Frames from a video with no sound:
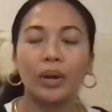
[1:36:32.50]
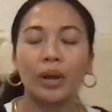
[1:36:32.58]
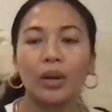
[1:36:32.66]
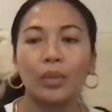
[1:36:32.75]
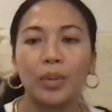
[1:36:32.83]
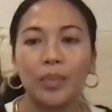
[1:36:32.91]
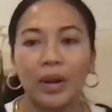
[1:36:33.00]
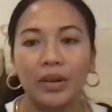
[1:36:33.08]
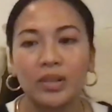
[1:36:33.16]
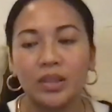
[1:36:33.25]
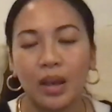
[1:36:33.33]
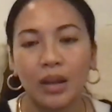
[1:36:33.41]
kind of what
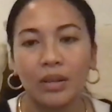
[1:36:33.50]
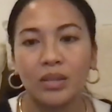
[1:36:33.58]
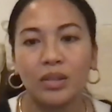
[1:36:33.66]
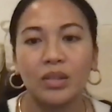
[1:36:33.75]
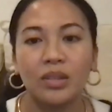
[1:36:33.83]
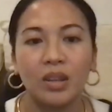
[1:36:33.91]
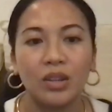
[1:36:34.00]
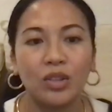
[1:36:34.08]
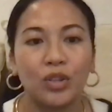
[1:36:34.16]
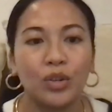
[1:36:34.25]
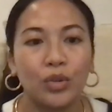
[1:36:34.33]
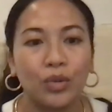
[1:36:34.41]
Barrett said, is to see
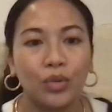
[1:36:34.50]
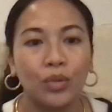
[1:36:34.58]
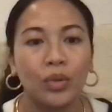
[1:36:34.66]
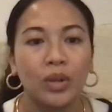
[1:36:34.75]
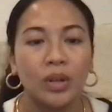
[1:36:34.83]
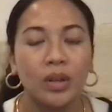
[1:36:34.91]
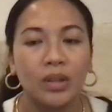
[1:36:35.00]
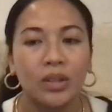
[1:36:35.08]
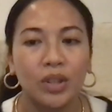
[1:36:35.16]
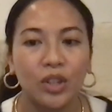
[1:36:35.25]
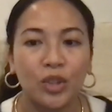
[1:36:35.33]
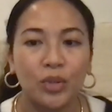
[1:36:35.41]
two
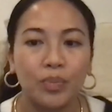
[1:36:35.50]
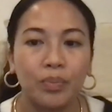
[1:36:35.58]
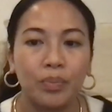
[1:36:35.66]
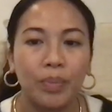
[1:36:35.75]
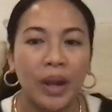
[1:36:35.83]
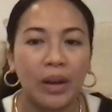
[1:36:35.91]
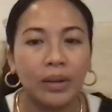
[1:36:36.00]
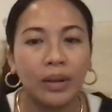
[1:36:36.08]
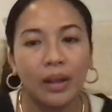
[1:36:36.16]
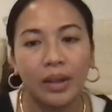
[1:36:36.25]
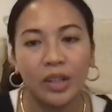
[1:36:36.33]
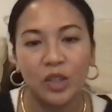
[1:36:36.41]
such
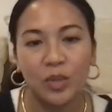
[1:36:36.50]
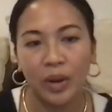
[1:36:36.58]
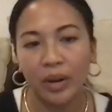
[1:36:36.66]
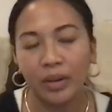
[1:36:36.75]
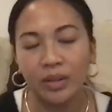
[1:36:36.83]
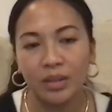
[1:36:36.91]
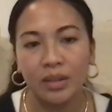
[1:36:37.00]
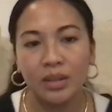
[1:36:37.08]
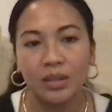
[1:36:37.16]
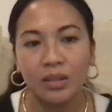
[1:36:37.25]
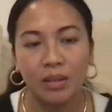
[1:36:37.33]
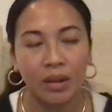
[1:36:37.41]
parallel
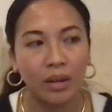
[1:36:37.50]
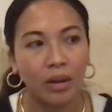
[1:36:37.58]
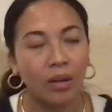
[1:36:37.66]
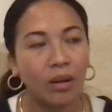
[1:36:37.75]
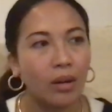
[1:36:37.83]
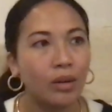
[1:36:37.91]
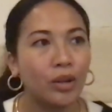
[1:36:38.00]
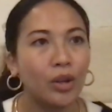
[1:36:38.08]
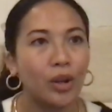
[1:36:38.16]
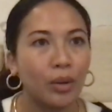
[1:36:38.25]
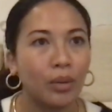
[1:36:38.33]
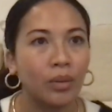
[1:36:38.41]
experiences that, you
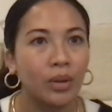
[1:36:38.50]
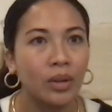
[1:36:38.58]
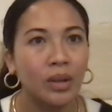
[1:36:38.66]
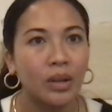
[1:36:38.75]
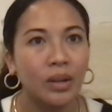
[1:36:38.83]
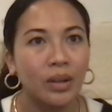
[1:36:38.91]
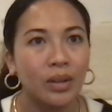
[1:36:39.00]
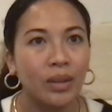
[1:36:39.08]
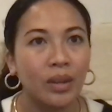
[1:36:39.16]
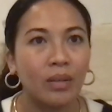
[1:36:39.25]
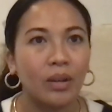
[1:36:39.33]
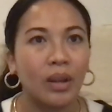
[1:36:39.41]
know,
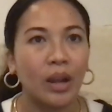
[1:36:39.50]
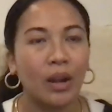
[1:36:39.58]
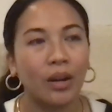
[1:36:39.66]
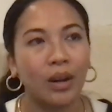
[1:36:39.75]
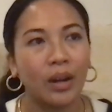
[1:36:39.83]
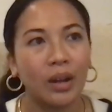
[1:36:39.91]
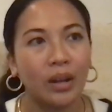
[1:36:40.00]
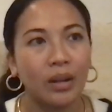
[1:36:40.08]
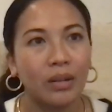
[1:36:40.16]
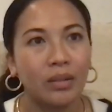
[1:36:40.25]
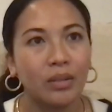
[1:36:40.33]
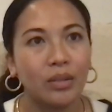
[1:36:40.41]
that carry
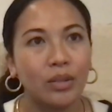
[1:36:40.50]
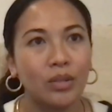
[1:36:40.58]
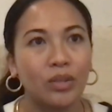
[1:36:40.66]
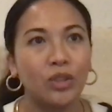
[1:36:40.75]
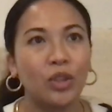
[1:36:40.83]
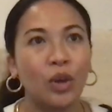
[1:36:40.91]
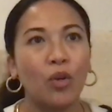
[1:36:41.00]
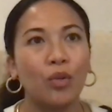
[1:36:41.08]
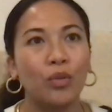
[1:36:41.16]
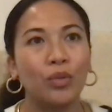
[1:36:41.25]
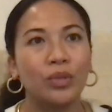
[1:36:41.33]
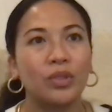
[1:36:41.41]

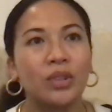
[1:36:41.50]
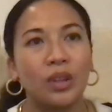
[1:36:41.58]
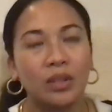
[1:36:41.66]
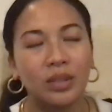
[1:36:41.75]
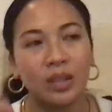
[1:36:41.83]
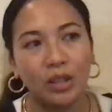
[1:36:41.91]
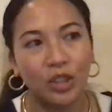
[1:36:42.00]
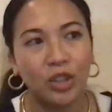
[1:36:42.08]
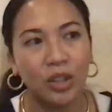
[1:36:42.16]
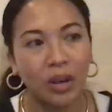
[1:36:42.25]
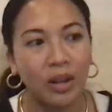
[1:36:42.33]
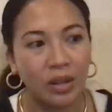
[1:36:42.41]
such
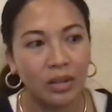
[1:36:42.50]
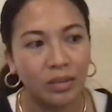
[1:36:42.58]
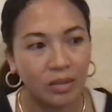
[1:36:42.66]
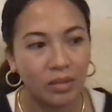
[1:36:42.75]
an